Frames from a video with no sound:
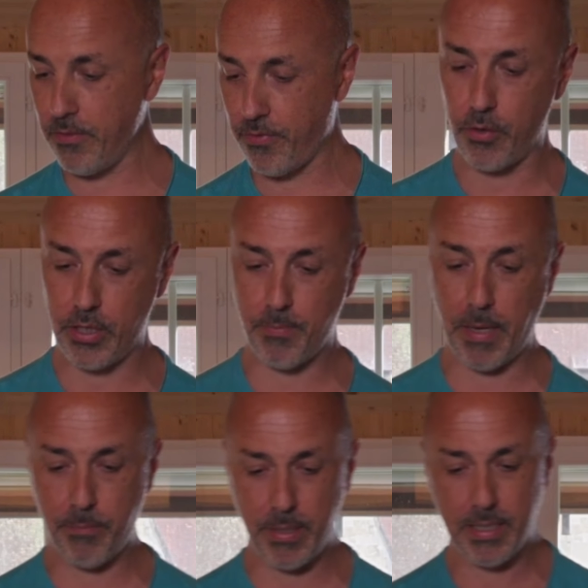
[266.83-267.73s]
for this
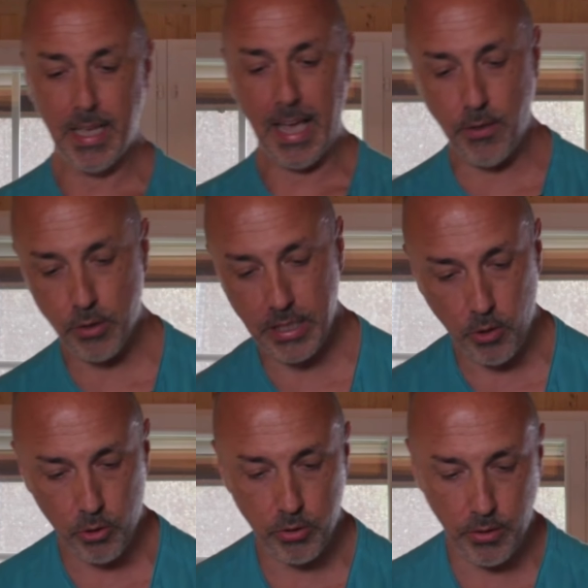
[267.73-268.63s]
backpack. And you see
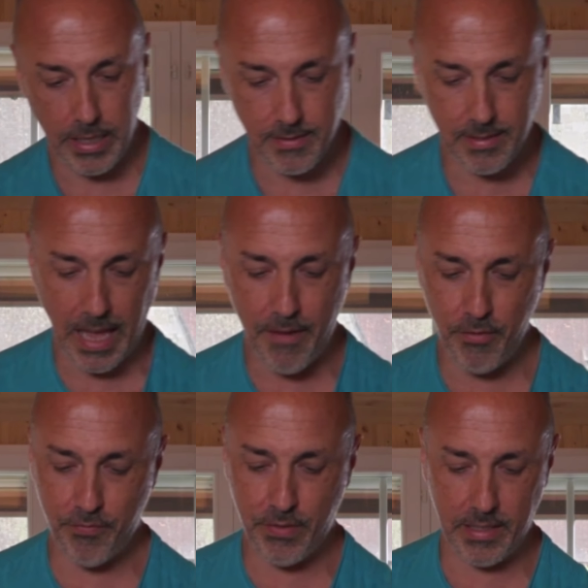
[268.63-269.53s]
also it's
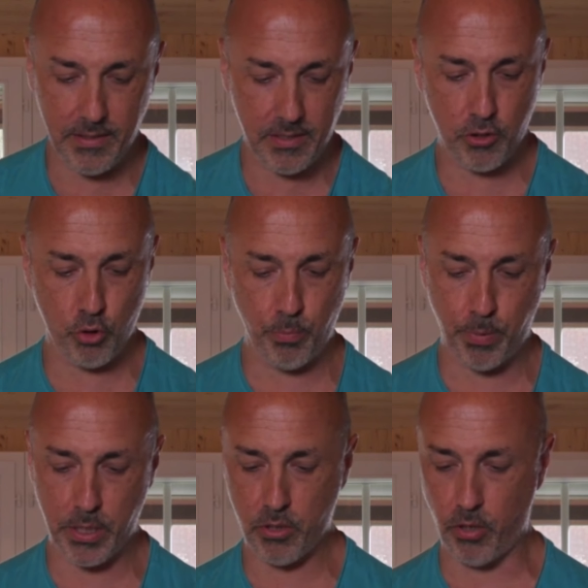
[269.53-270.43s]
everything super
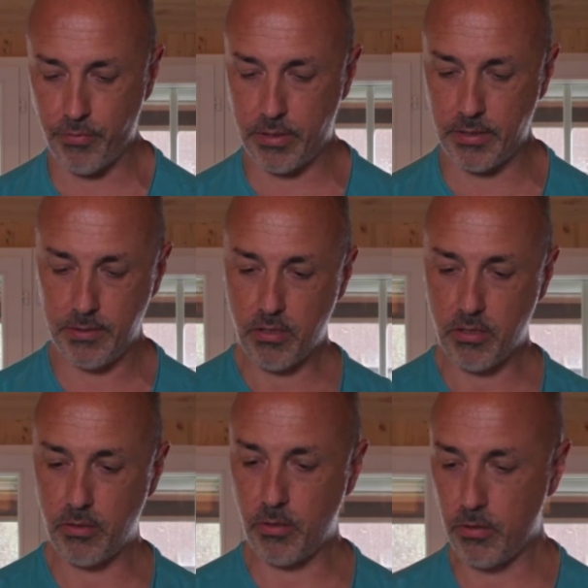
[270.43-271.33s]
soft.
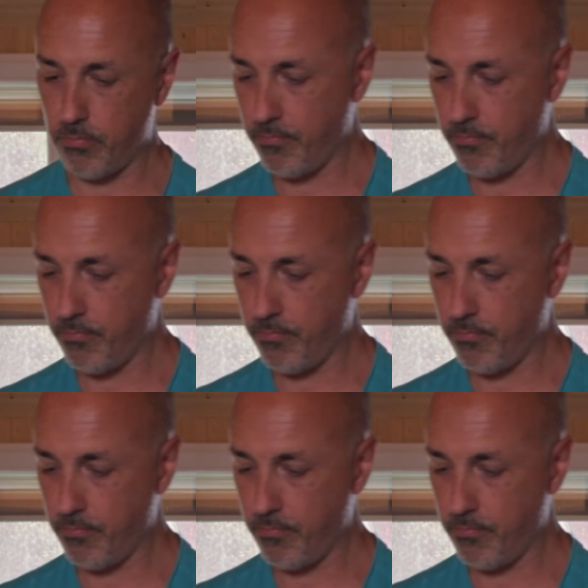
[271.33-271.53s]
So